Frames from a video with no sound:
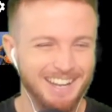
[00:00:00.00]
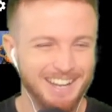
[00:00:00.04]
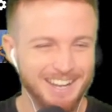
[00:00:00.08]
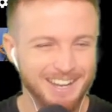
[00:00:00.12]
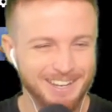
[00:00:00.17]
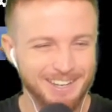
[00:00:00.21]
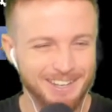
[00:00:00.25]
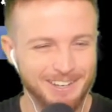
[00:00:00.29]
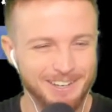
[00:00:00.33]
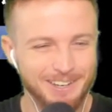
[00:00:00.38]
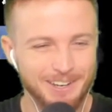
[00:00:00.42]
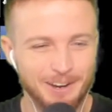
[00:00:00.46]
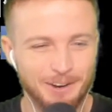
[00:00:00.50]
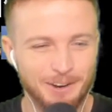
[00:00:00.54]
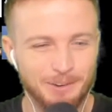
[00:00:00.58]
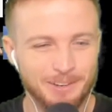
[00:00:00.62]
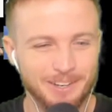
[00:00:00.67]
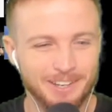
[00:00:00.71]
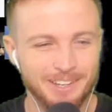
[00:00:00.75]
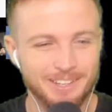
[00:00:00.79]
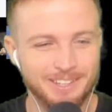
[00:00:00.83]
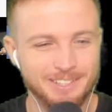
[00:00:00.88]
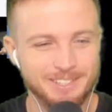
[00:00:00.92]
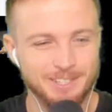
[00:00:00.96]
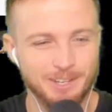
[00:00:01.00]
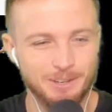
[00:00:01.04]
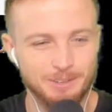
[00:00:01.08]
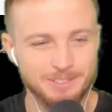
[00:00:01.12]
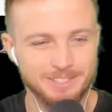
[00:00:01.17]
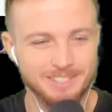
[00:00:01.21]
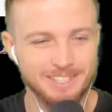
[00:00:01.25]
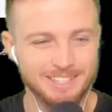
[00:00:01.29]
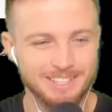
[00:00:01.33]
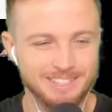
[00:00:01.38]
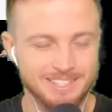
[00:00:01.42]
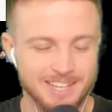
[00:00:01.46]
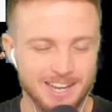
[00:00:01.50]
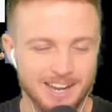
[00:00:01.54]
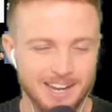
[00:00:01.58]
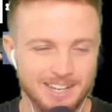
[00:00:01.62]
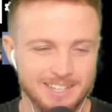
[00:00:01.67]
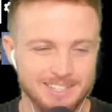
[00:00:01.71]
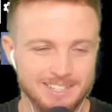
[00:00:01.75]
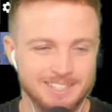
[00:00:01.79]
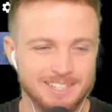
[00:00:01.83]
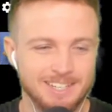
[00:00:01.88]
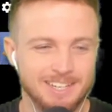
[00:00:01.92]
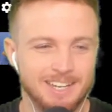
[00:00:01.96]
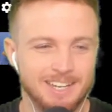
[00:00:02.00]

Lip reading: Gonna go into the Zone 6 guys.